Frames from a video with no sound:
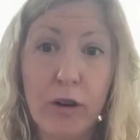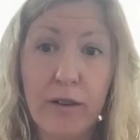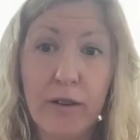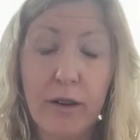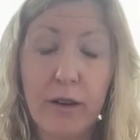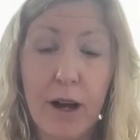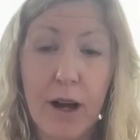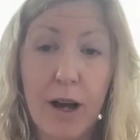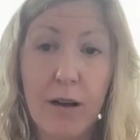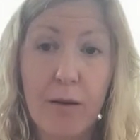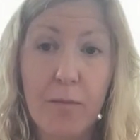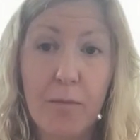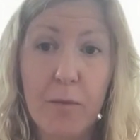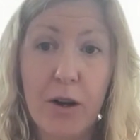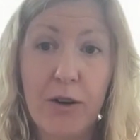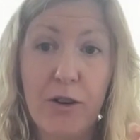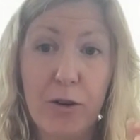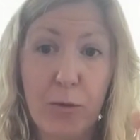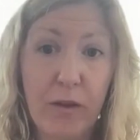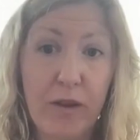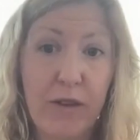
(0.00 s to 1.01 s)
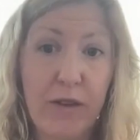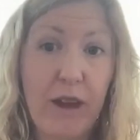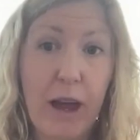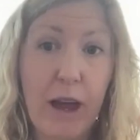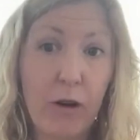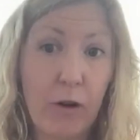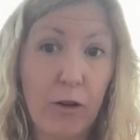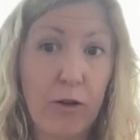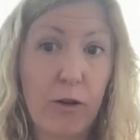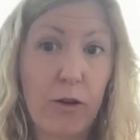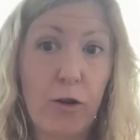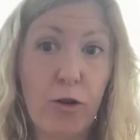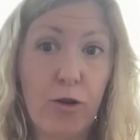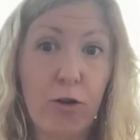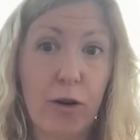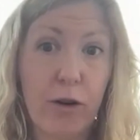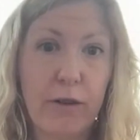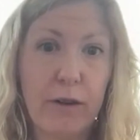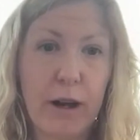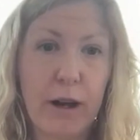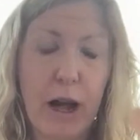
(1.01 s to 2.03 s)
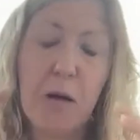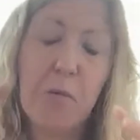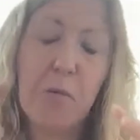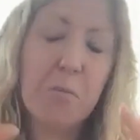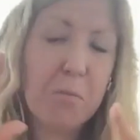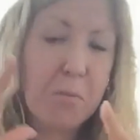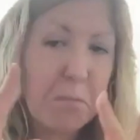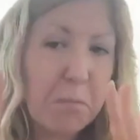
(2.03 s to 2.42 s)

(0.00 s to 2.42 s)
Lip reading: star merges with, say, another neutron star,